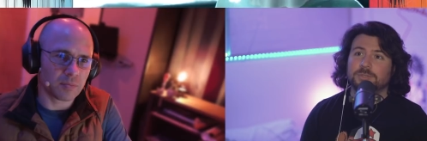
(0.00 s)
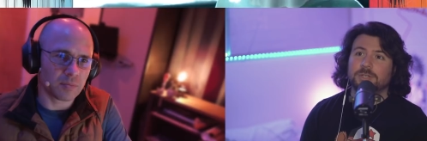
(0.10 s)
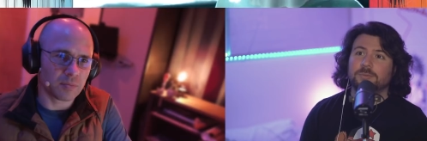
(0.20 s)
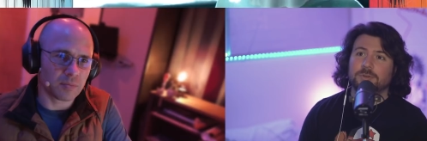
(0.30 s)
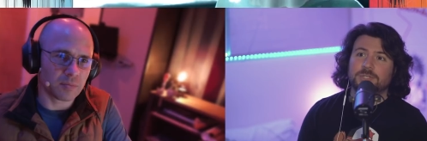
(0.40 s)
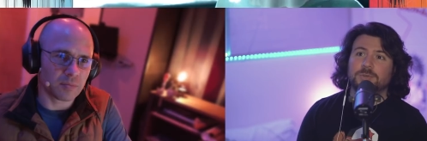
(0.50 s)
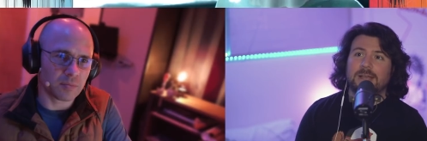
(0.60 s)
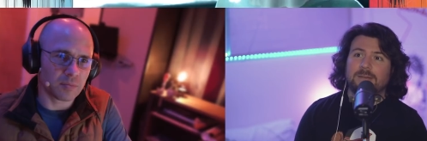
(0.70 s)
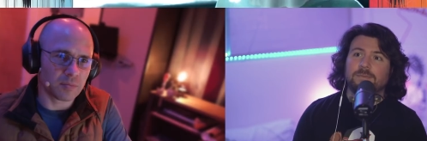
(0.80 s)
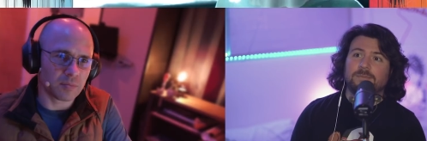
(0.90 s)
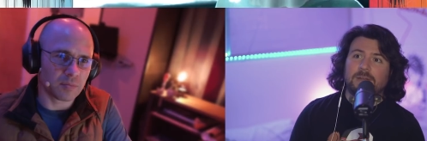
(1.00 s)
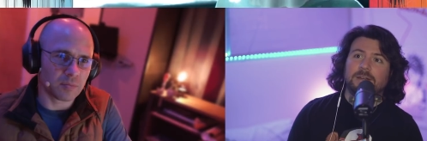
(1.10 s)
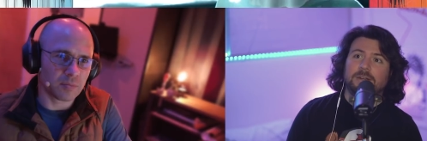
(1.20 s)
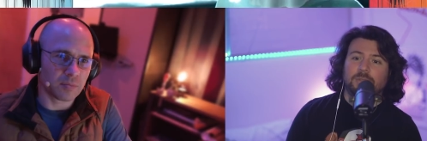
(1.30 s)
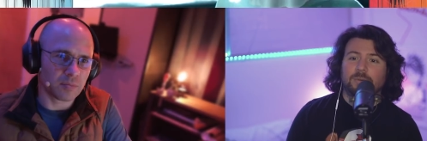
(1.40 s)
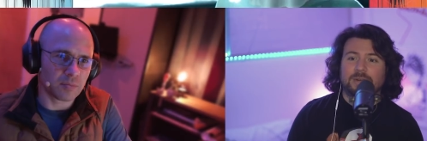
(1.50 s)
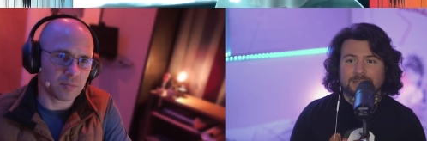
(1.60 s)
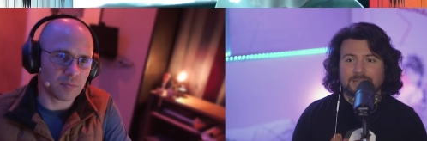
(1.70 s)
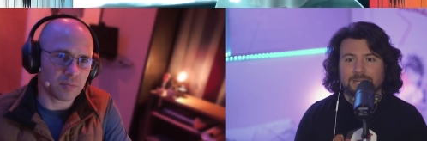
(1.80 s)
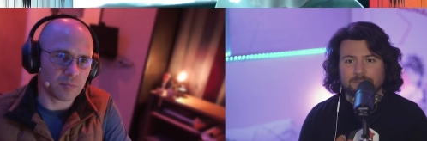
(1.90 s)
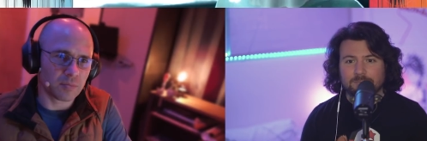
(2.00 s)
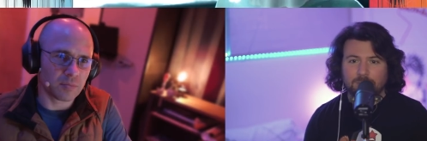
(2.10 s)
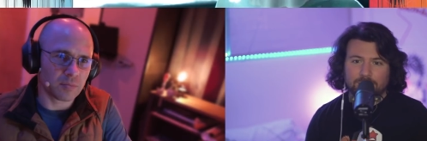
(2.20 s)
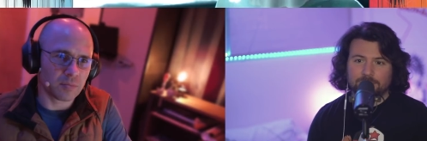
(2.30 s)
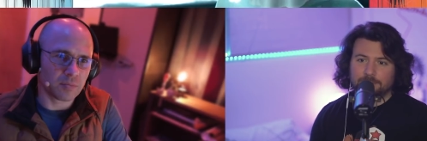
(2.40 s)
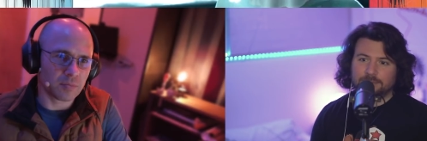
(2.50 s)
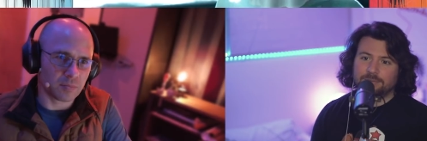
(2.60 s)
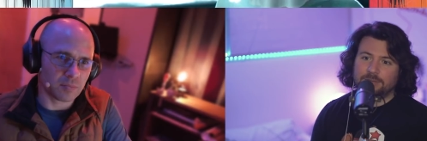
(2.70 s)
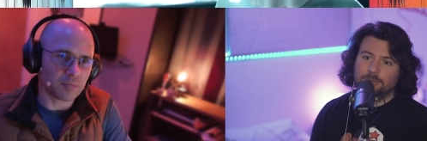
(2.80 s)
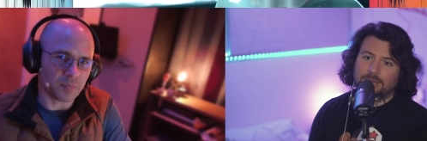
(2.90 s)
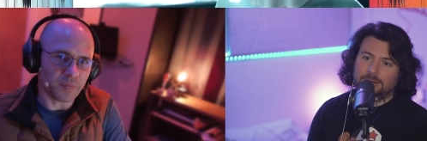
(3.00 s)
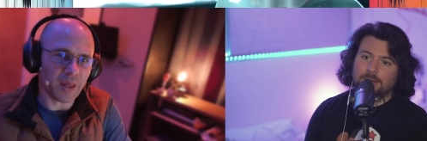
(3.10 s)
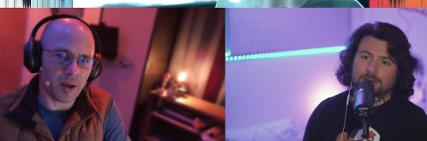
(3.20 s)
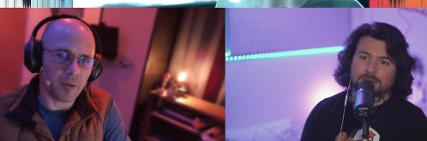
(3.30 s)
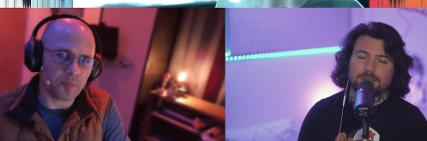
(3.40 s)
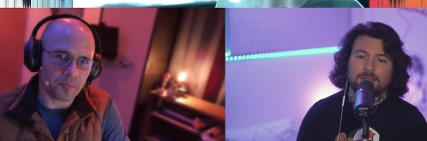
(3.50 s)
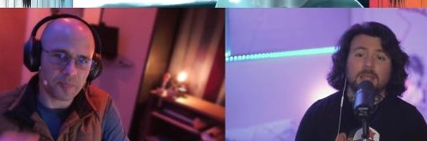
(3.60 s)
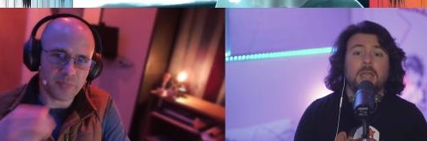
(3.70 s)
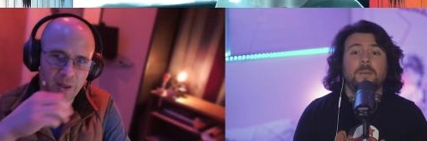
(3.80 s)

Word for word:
Speaker 1: it, it, would she would have to find another way to get mother to put the veil back on, yeah. kind of thing.